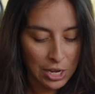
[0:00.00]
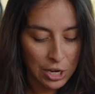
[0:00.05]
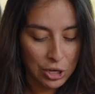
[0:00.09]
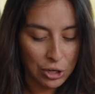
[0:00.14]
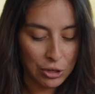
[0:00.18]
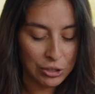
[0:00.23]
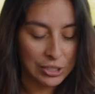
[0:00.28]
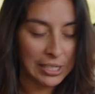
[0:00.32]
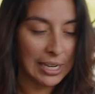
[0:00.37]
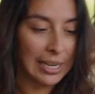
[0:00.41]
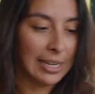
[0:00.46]

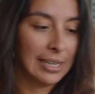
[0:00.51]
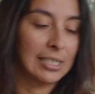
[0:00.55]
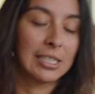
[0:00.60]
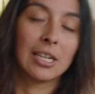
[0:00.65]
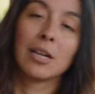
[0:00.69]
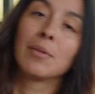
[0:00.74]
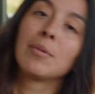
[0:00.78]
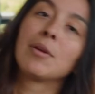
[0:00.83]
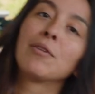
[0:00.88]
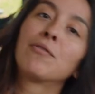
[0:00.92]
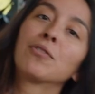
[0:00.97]
Your second is
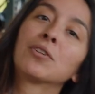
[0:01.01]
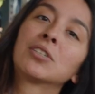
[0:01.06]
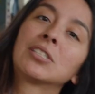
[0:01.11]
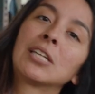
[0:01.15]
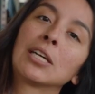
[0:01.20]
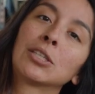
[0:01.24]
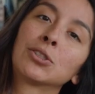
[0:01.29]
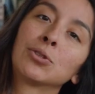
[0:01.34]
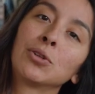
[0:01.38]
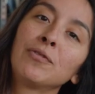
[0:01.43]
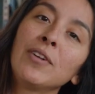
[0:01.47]
going to be for
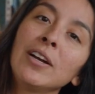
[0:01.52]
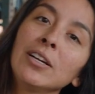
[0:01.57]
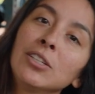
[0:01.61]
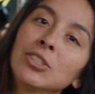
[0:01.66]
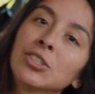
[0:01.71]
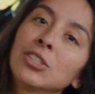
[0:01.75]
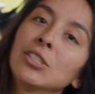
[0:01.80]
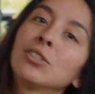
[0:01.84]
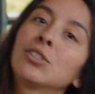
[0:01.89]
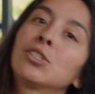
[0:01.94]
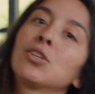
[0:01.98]
sexual
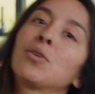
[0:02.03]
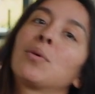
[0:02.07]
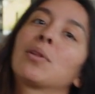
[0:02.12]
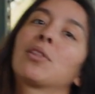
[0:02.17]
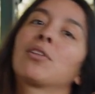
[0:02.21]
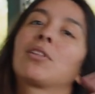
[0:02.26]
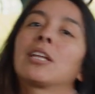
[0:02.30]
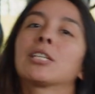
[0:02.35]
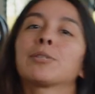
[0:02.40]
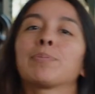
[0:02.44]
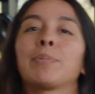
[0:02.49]
function, so
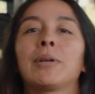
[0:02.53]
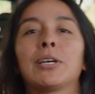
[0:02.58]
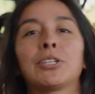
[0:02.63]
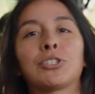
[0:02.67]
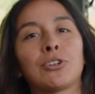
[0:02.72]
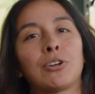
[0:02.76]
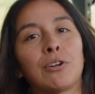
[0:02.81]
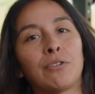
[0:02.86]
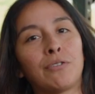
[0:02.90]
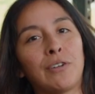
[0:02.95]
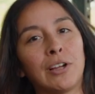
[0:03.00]
whether that's
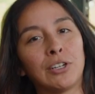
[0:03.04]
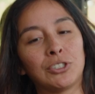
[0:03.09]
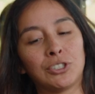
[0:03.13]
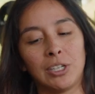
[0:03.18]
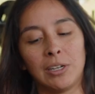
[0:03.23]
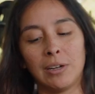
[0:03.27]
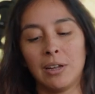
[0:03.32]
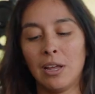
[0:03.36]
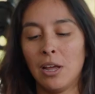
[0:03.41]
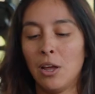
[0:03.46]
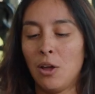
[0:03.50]
pleasure or
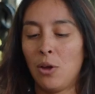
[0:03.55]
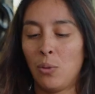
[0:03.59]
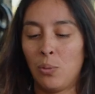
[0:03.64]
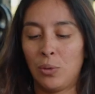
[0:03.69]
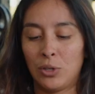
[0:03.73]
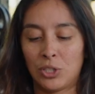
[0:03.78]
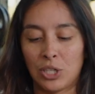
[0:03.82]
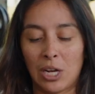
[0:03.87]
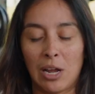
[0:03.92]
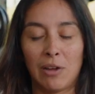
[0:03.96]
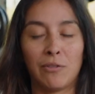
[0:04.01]
function,
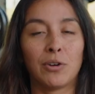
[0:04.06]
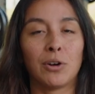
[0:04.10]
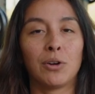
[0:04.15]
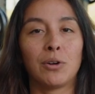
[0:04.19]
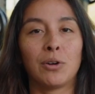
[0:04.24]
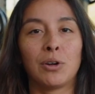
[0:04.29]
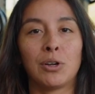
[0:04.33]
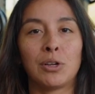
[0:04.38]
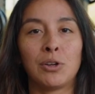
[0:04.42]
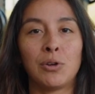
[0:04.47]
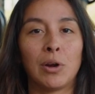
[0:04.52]

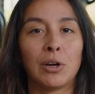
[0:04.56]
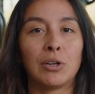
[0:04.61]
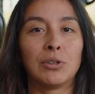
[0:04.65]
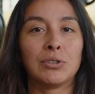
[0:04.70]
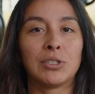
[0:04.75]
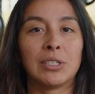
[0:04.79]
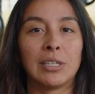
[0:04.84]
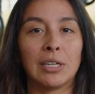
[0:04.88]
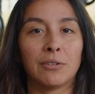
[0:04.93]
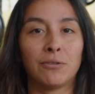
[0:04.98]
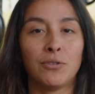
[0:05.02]
whichever you are
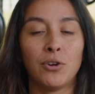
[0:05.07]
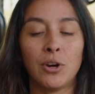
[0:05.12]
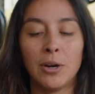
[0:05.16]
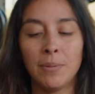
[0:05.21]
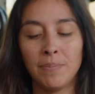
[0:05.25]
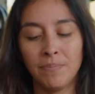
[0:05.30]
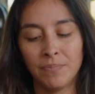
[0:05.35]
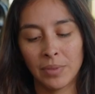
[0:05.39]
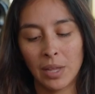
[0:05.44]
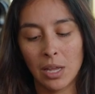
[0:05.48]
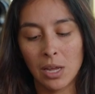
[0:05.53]
using it for.